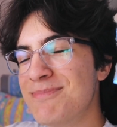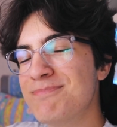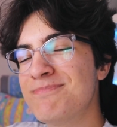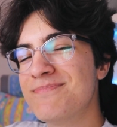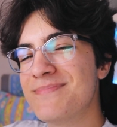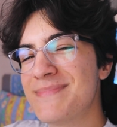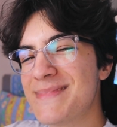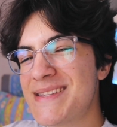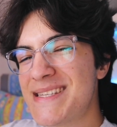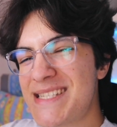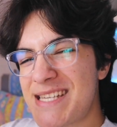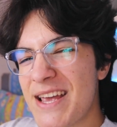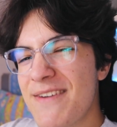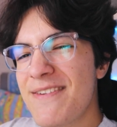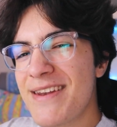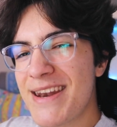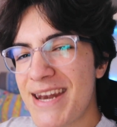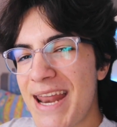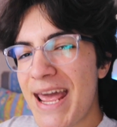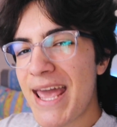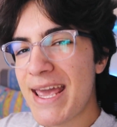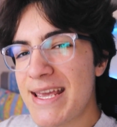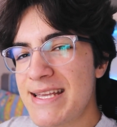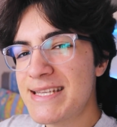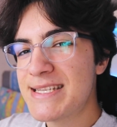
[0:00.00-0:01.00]
in
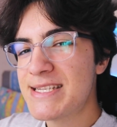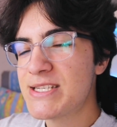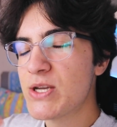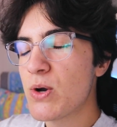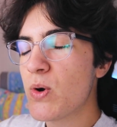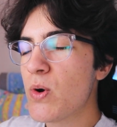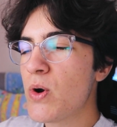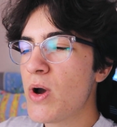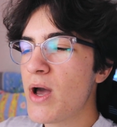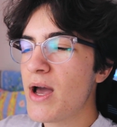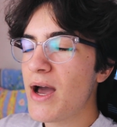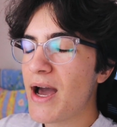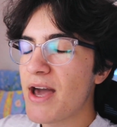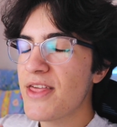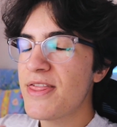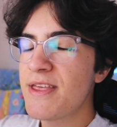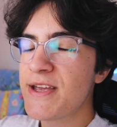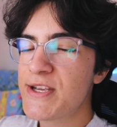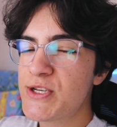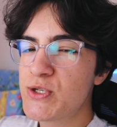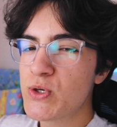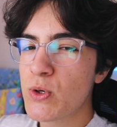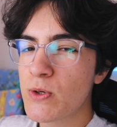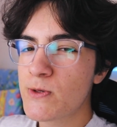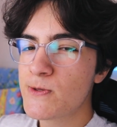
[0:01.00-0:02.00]
seven days, so I
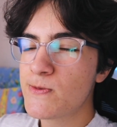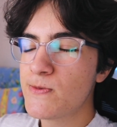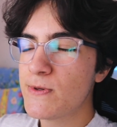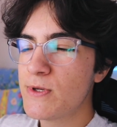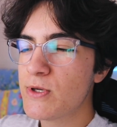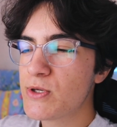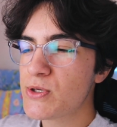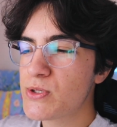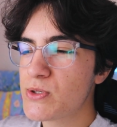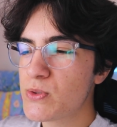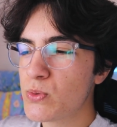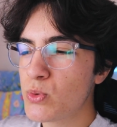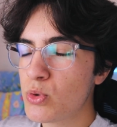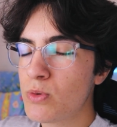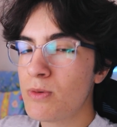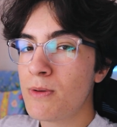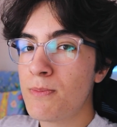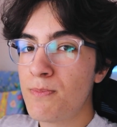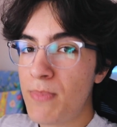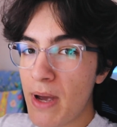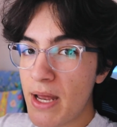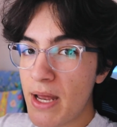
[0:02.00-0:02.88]
think shorts videos would be